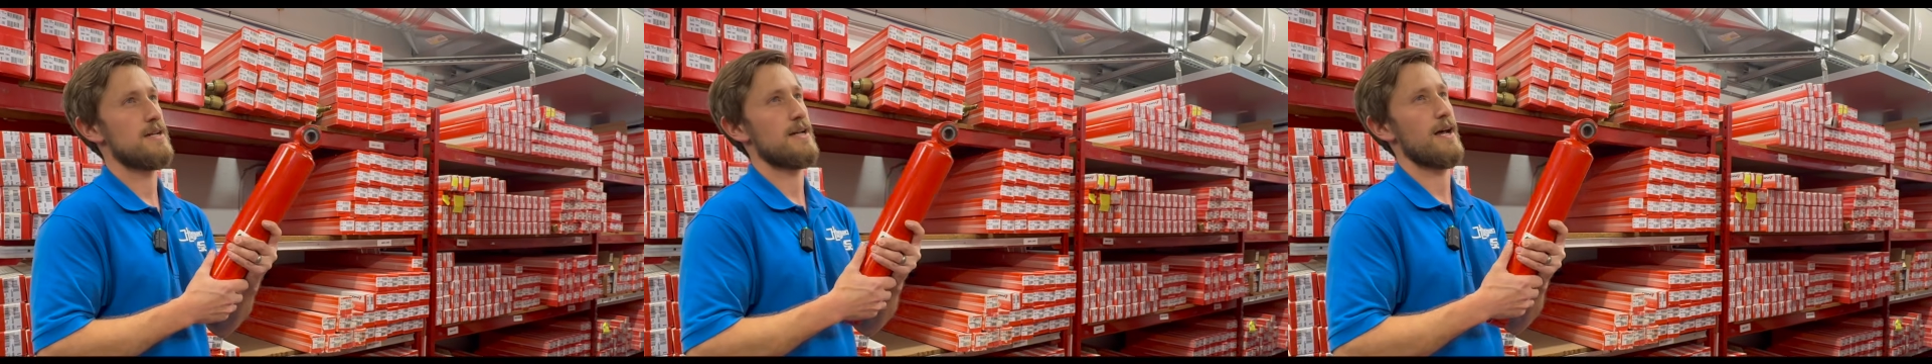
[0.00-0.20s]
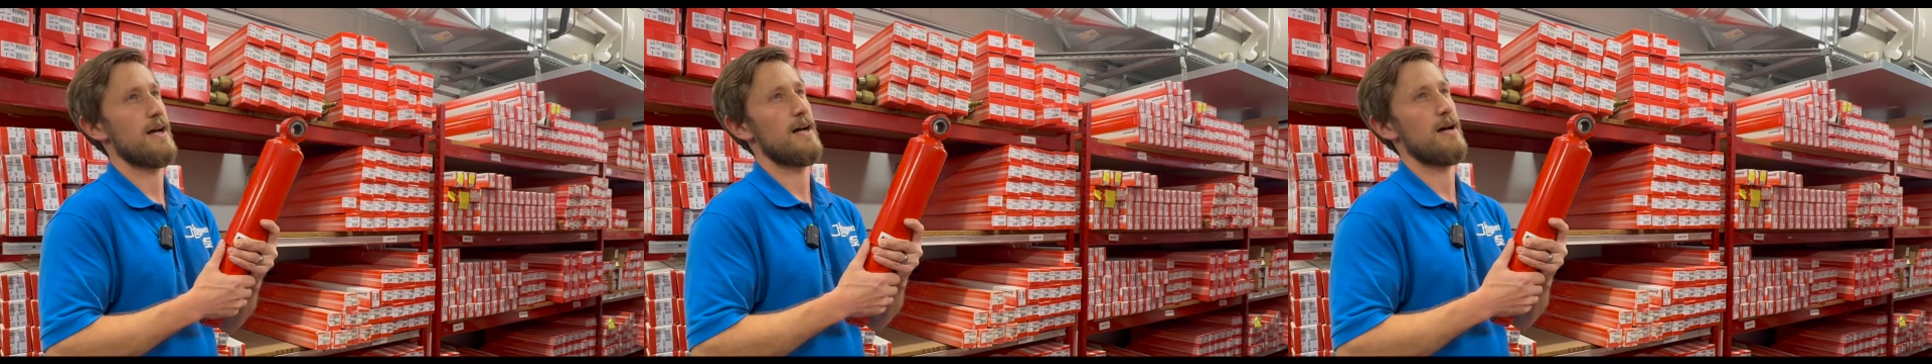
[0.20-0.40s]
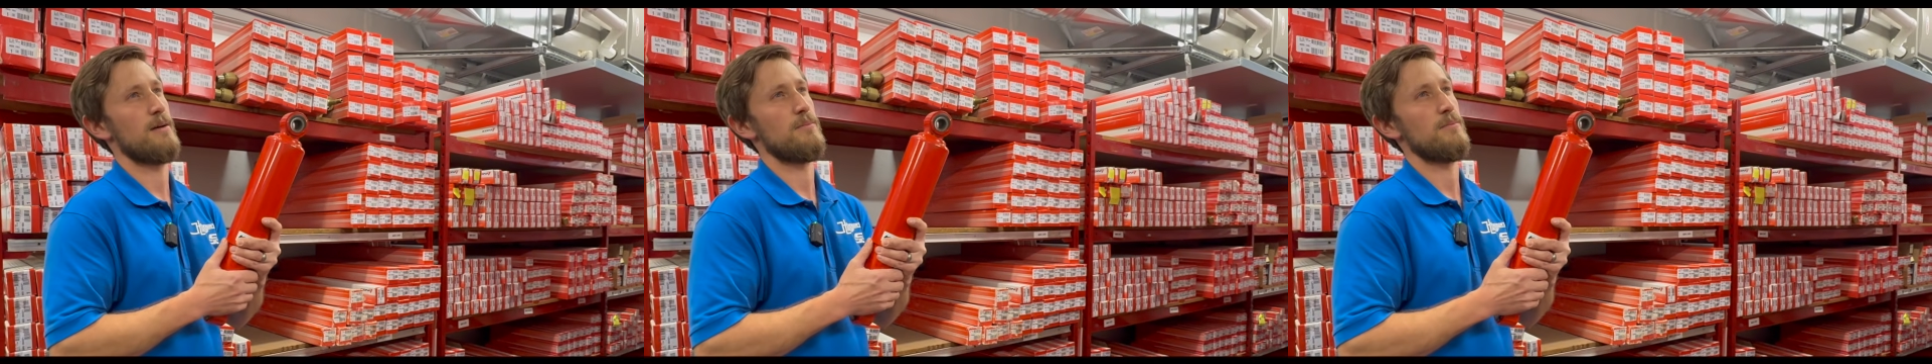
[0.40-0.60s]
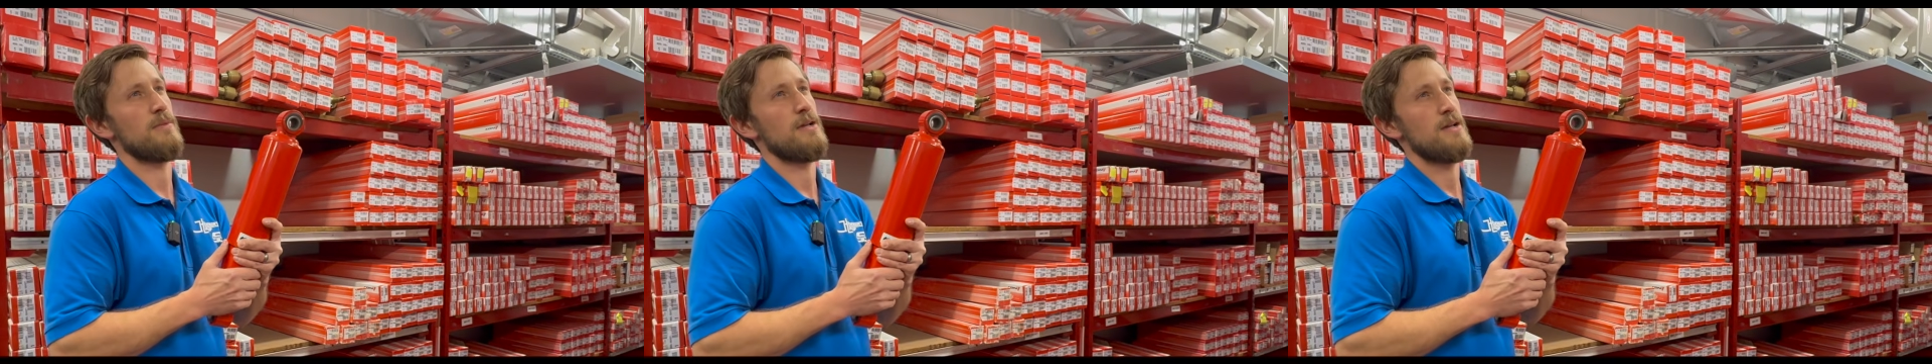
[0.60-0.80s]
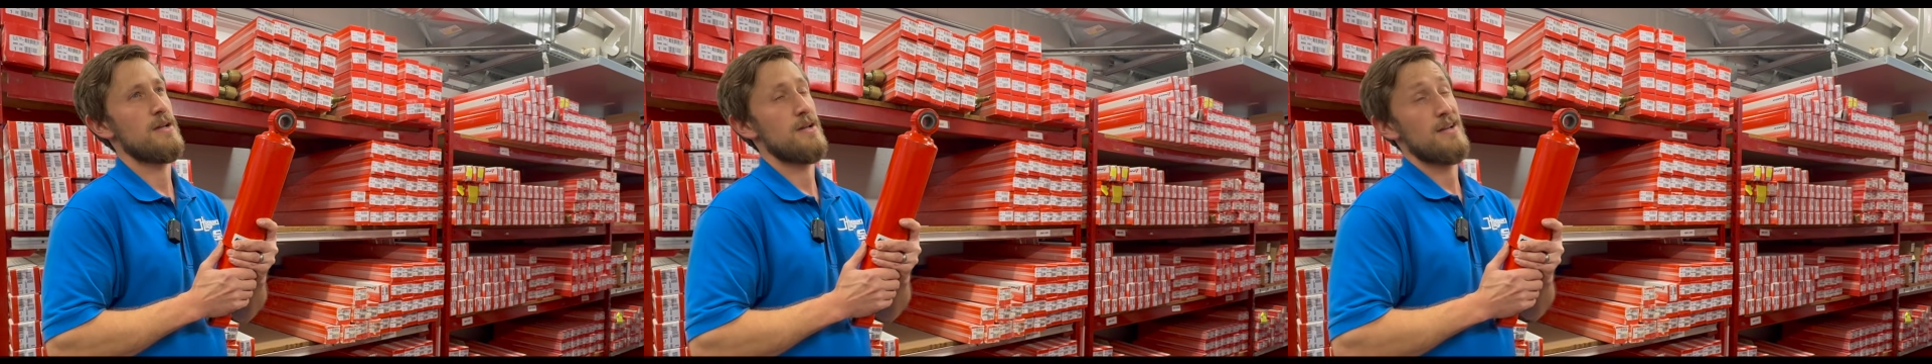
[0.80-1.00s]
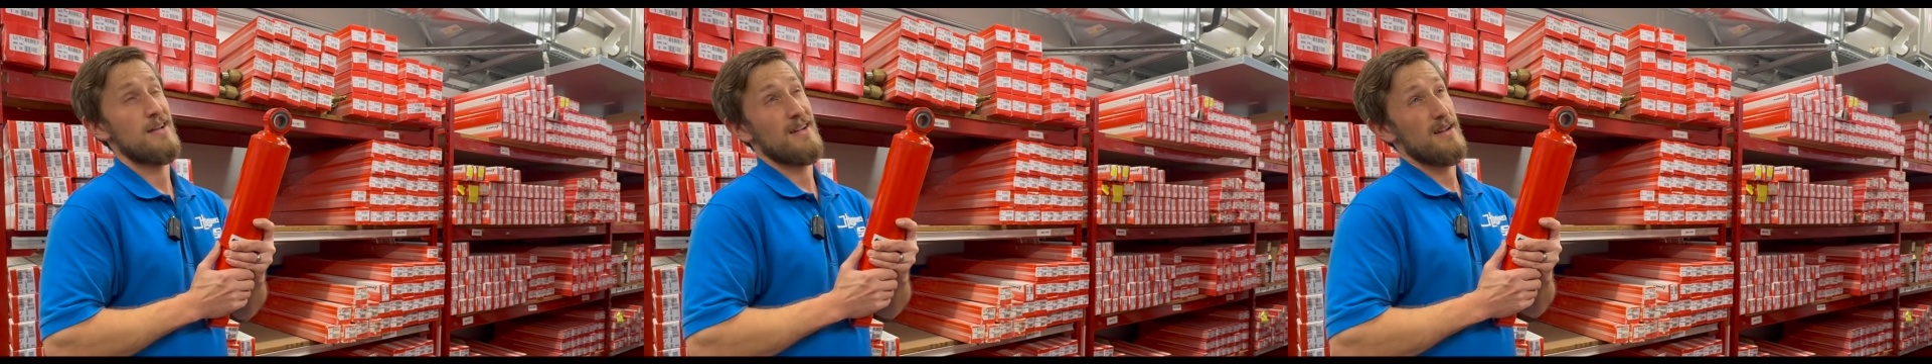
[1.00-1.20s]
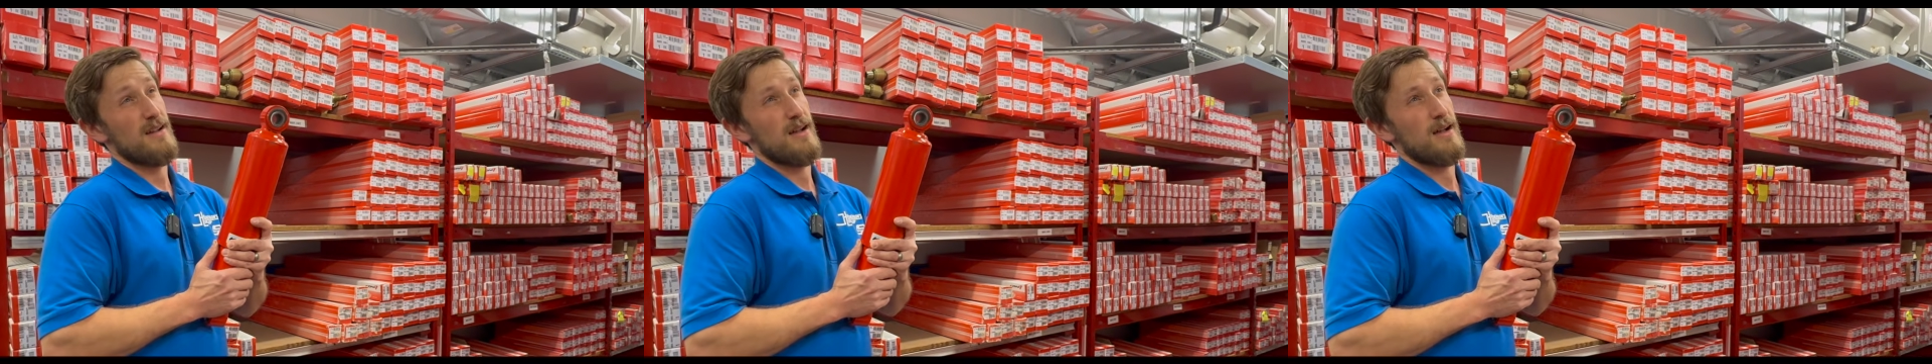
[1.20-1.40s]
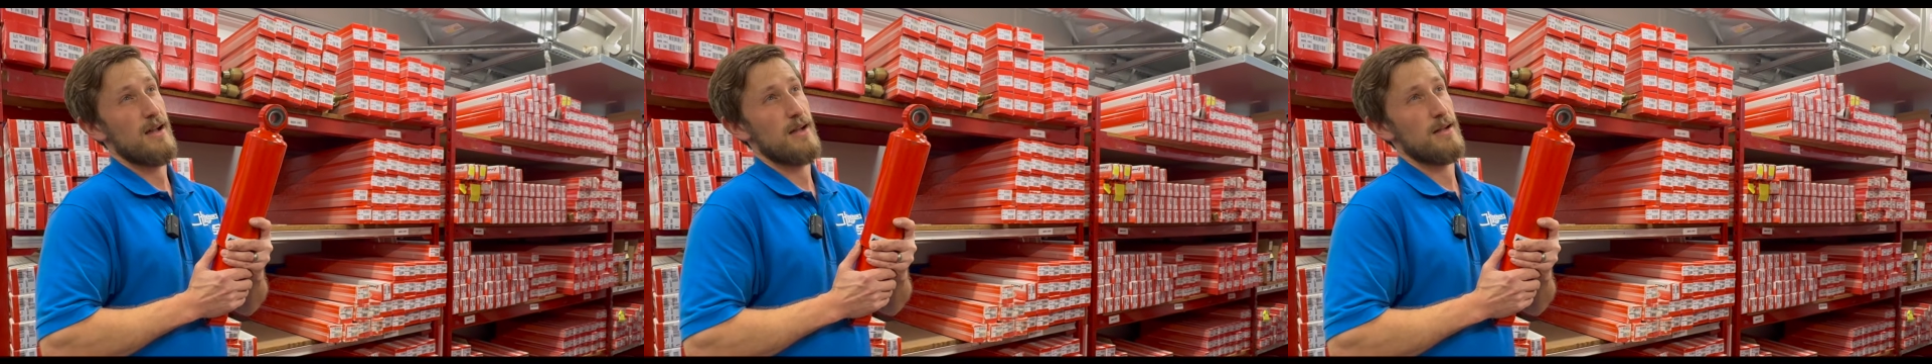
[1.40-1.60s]

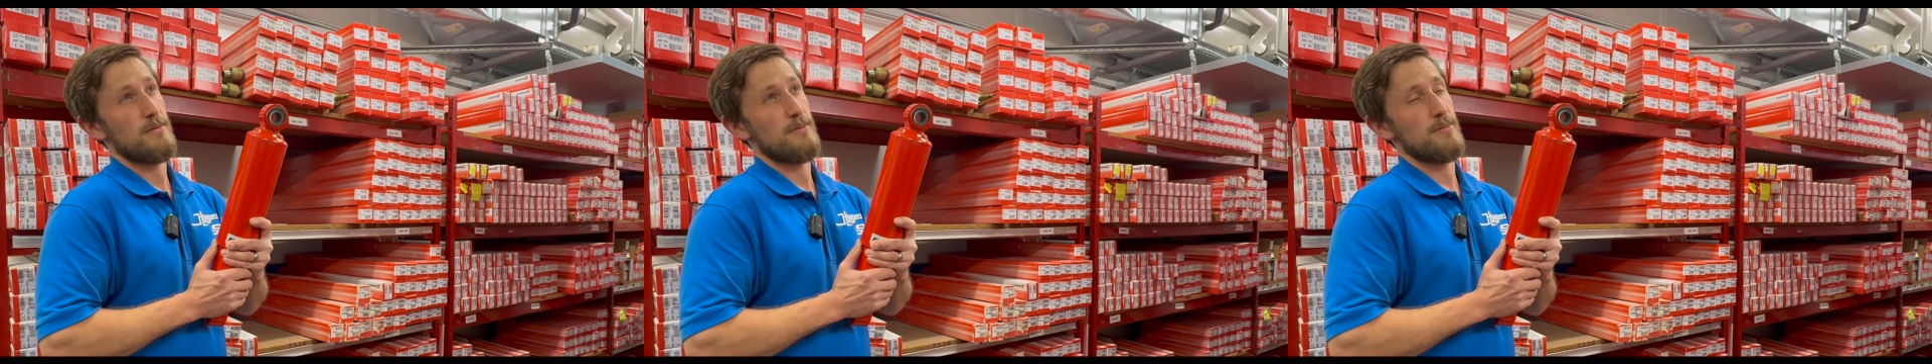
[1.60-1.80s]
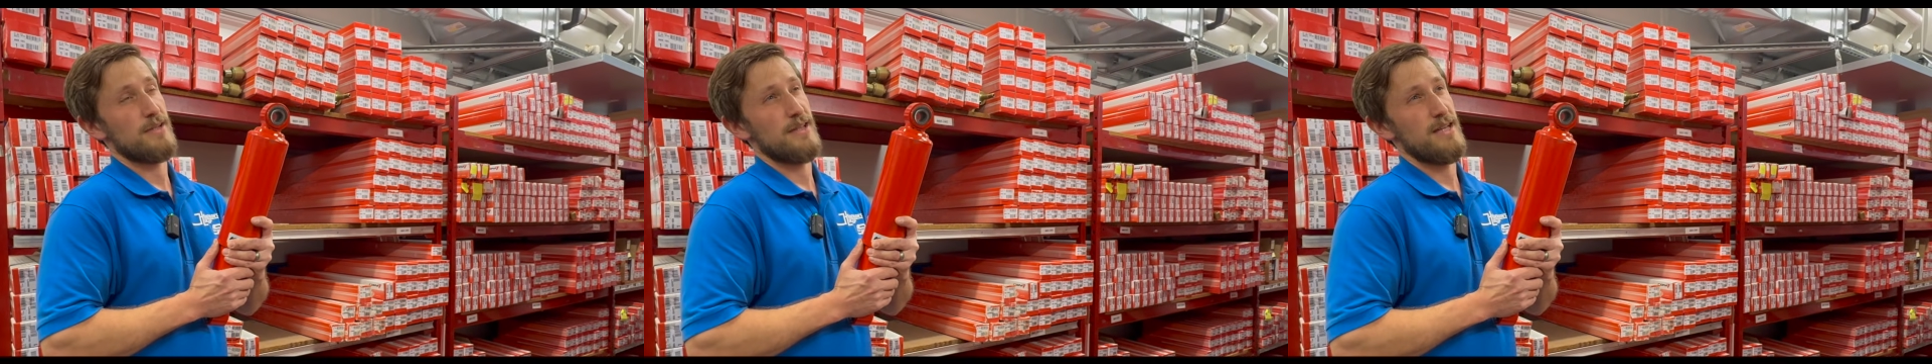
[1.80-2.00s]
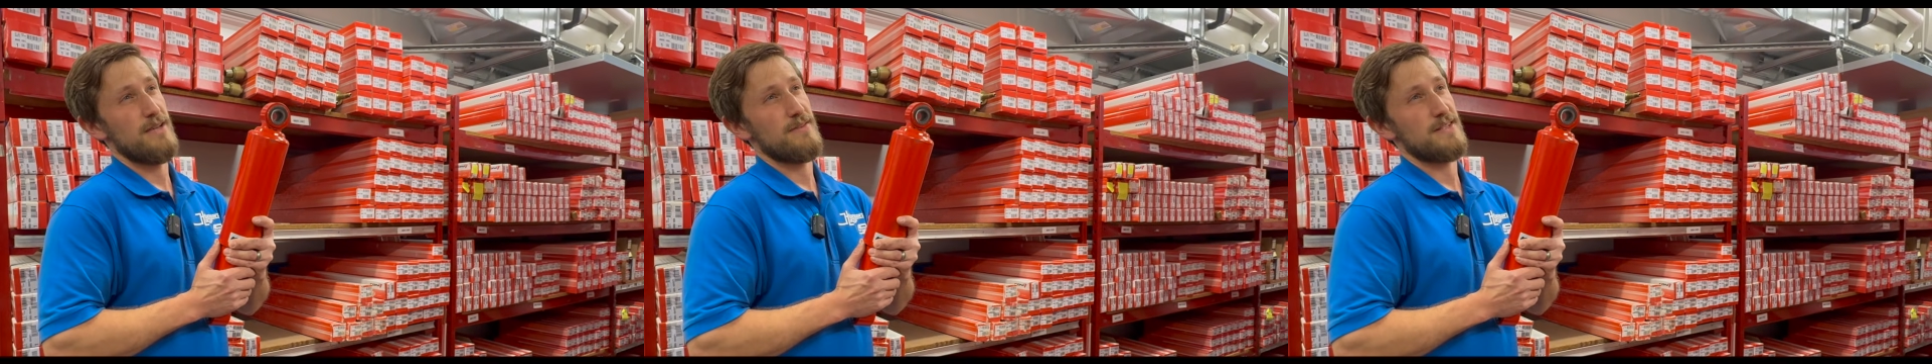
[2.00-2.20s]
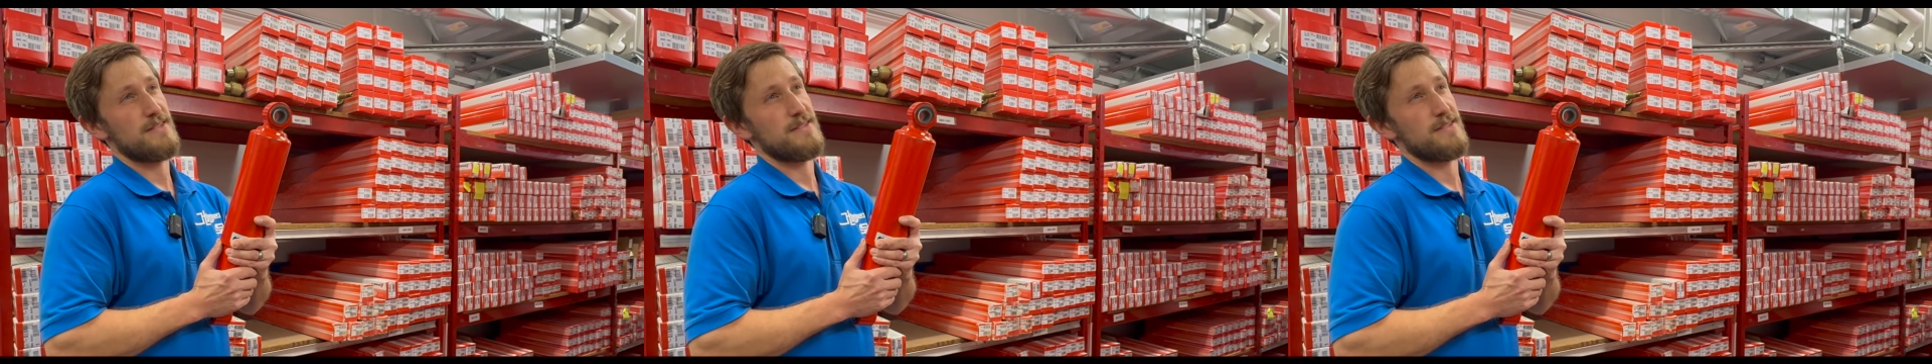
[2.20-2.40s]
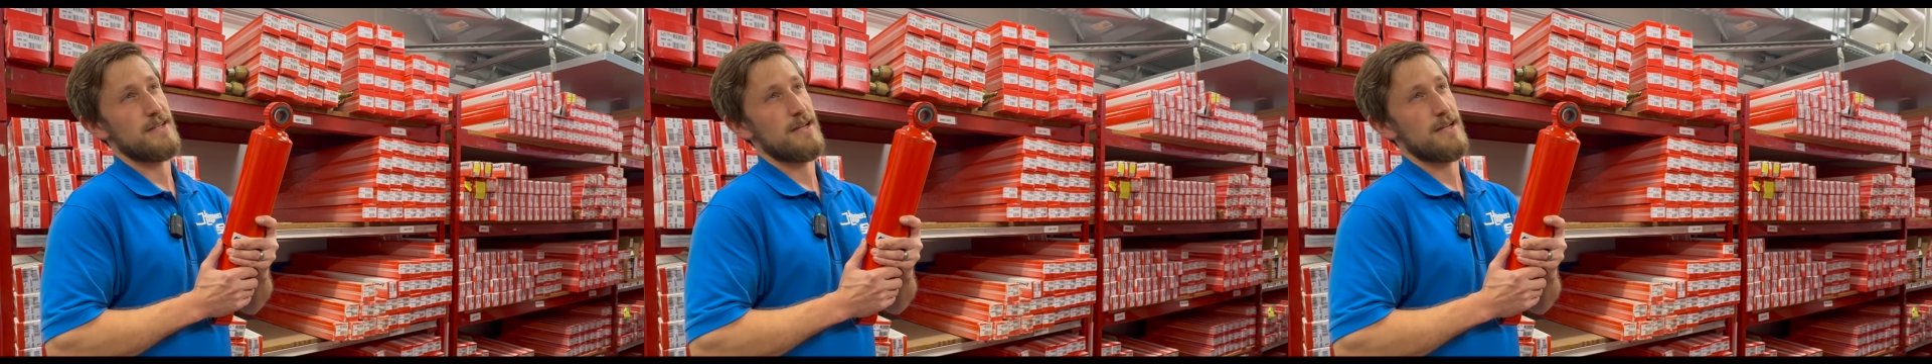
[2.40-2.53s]
Believe it's